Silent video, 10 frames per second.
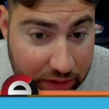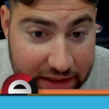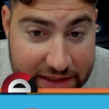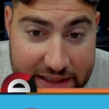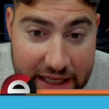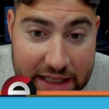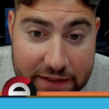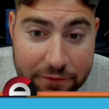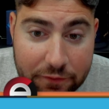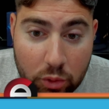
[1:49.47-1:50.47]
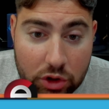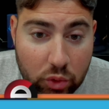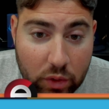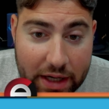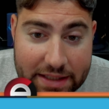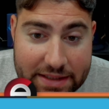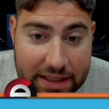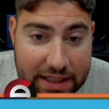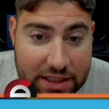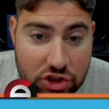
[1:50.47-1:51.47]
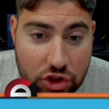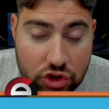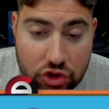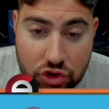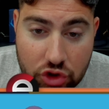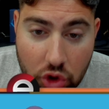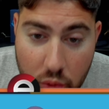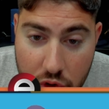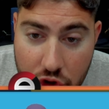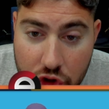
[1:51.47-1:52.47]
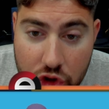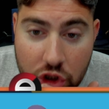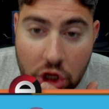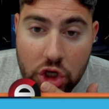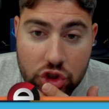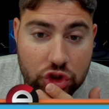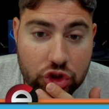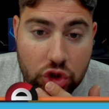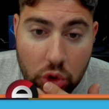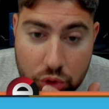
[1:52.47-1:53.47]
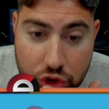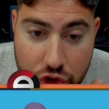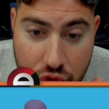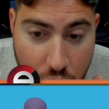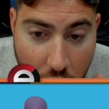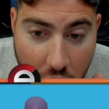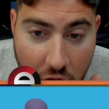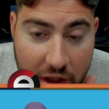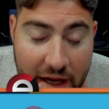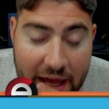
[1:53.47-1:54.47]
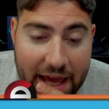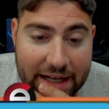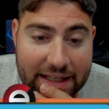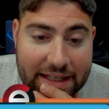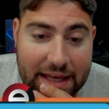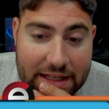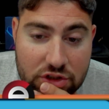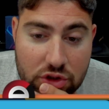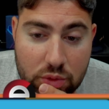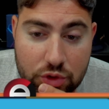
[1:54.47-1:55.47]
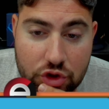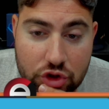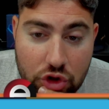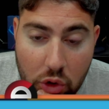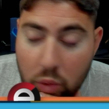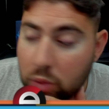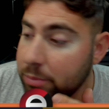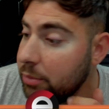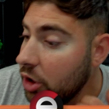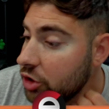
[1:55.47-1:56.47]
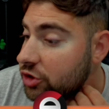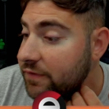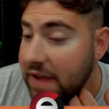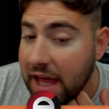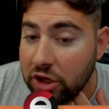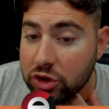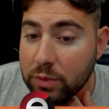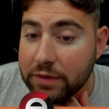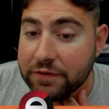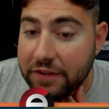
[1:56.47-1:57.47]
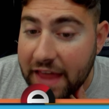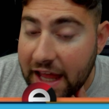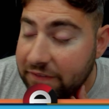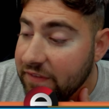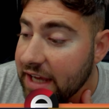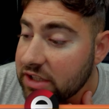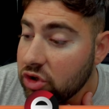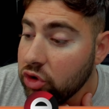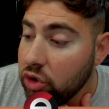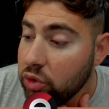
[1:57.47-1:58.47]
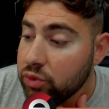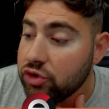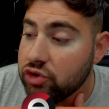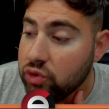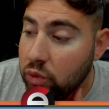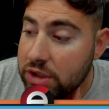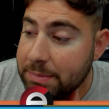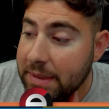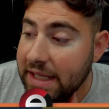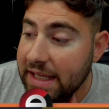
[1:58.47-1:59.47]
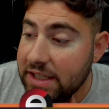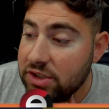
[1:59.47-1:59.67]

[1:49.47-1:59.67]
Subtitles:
take for granted. It's just so good, so strong, and it gets you so much value. And for that fact alone, the swordsman is